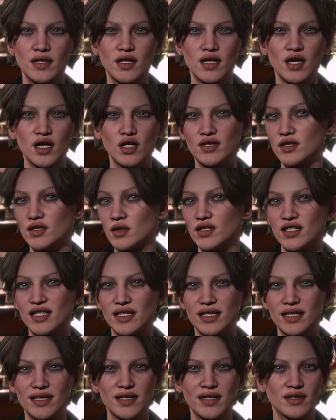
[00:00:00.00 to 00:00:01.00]
Also,
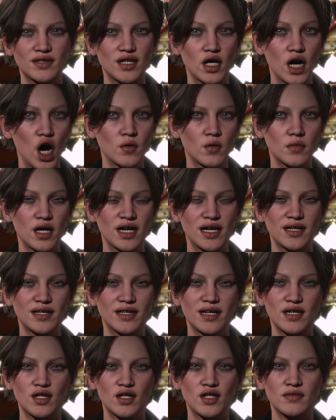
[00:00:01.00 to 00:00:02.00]
scenes
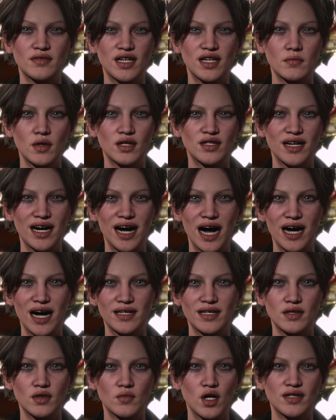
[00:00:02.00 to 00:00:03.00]
open and are available to
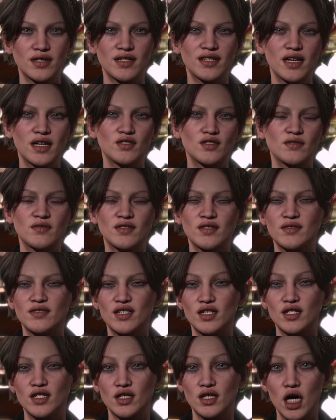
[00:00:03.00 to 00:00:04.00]
edit while the textures are
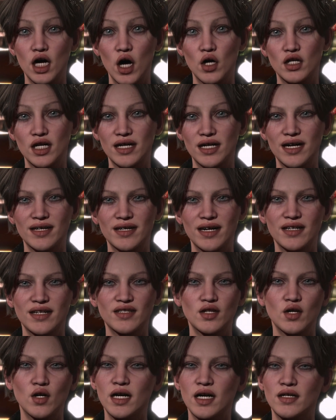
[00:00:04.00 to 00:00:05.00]
still loading, and
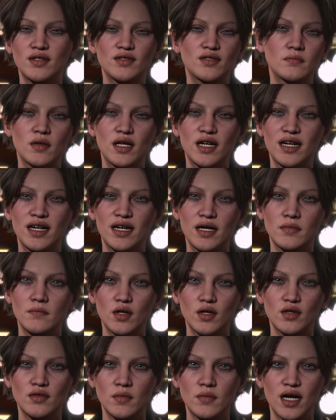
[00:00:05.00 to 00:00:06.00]
that's a great usability
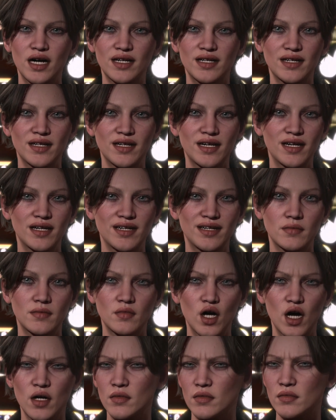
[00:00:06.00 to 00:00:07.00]
improvement
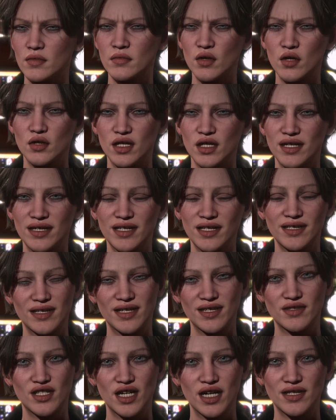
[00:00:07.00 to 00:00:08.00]
that probably won't get the
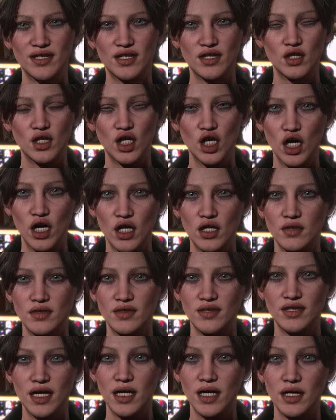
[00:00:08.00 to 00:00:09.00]
attention it
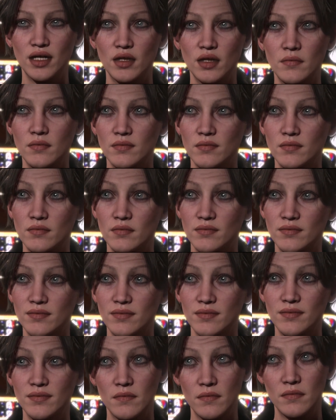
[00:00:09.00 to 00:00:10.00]
deserves,
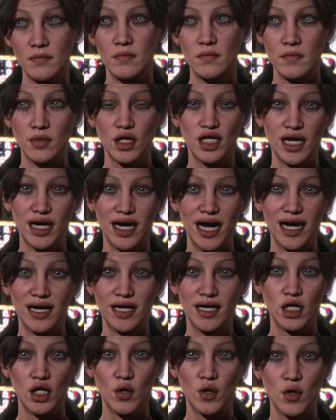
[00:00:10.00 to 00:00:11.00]
but
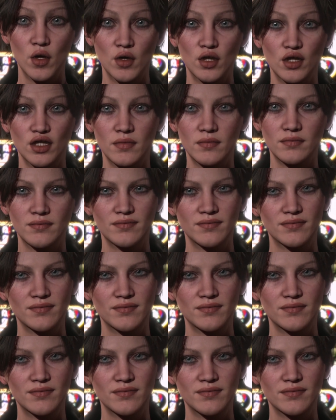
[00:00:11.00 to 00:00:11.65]
kind of huge.